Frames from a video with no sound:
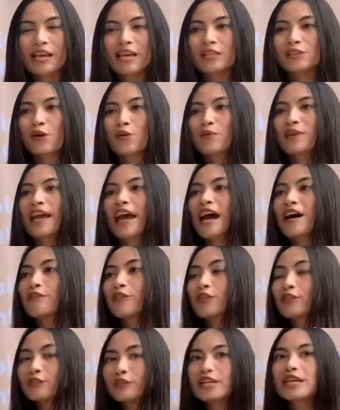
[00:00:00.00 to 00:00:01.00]
So we
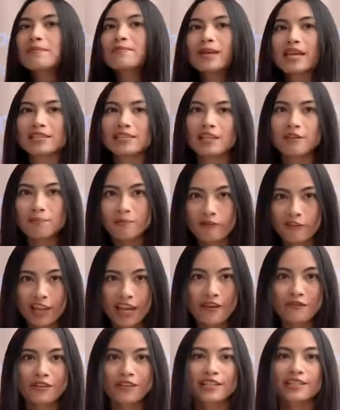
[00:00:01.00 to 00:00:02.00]
have three amazing
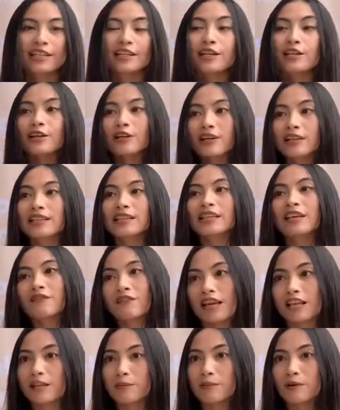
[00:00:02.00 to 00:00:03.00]
flavors that are currently
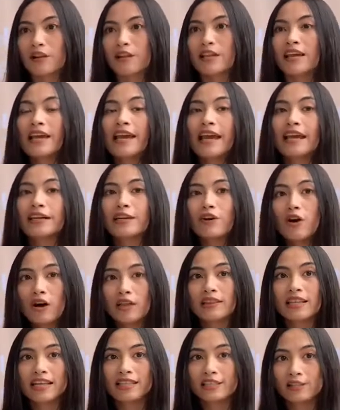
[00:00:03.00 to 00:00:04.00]
available in our online